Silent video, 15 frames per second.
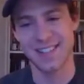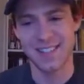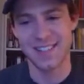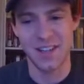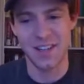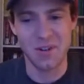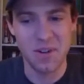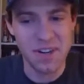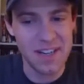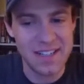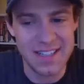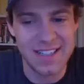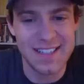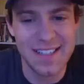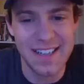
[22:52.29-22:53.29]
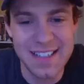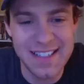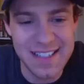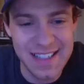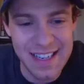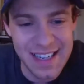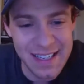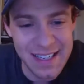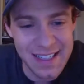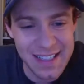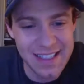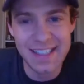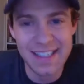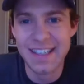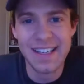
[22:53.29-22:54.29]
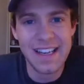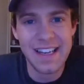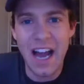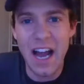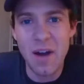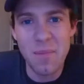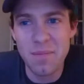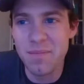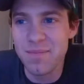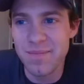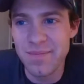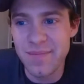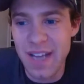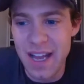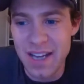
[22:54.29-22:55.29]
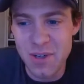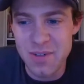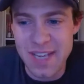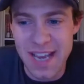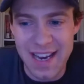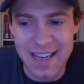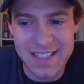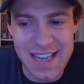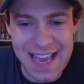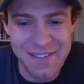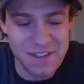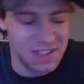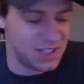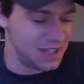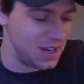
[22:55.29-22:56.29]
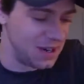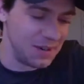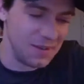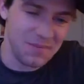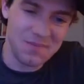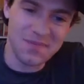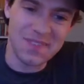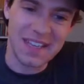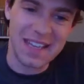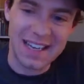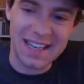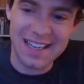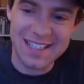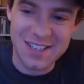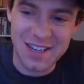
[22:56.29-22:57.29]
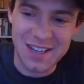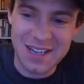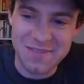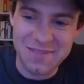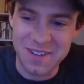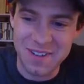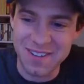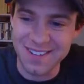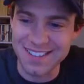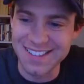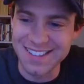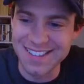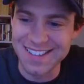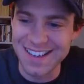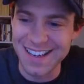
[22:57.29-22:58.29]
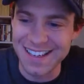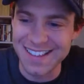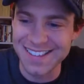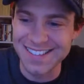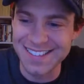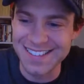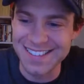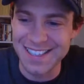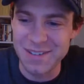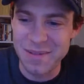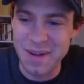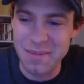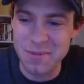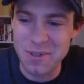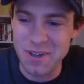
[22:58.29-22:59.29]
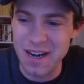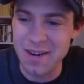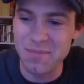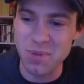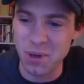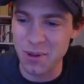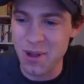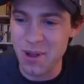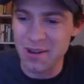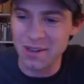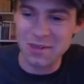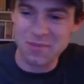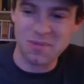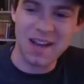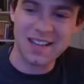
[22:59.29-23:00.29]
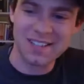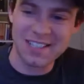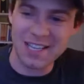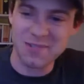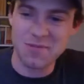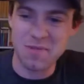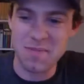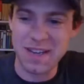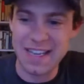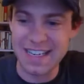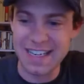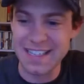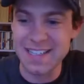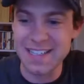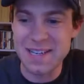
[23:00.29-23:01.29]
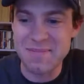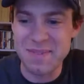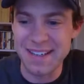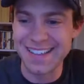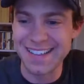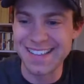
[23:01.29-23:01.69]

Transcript: No worries. I'm not too tech savvy, so sorry for I'm sure I prolonged the process with my idiocy, but